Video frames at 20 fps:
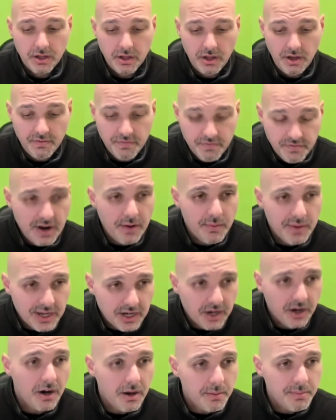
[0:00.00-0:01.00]
a very
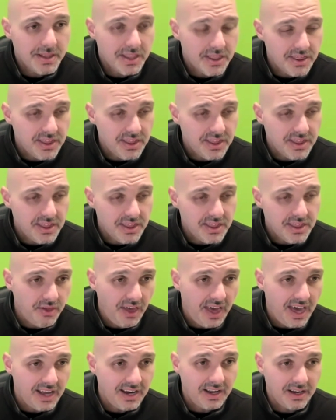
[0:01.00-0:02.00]
common thing that was
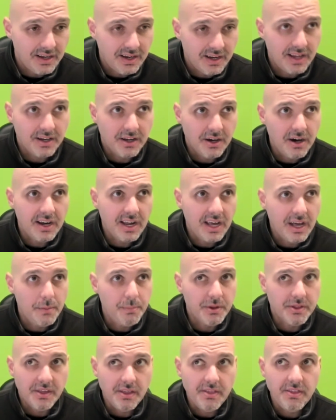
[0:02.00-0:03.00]
said. And God
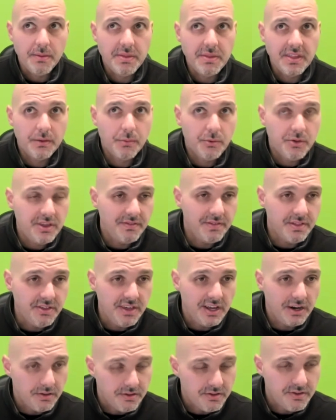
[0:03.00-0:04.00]
help us, that's something that was even
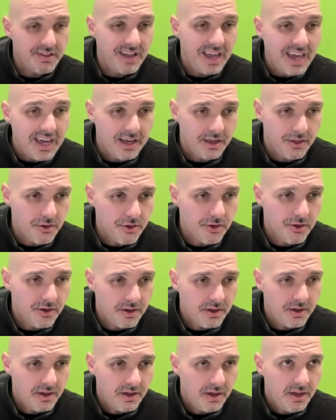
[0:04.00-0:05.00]
said on stage.
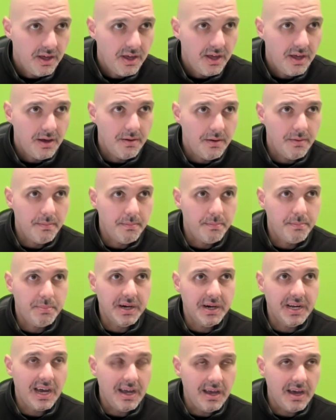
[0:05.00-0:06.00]

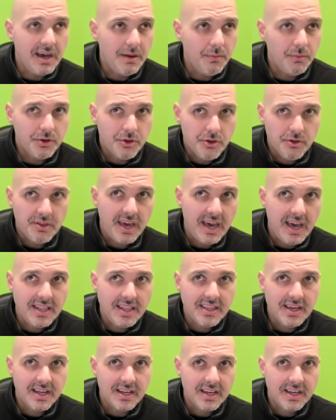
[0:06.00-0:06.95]
But I would just add,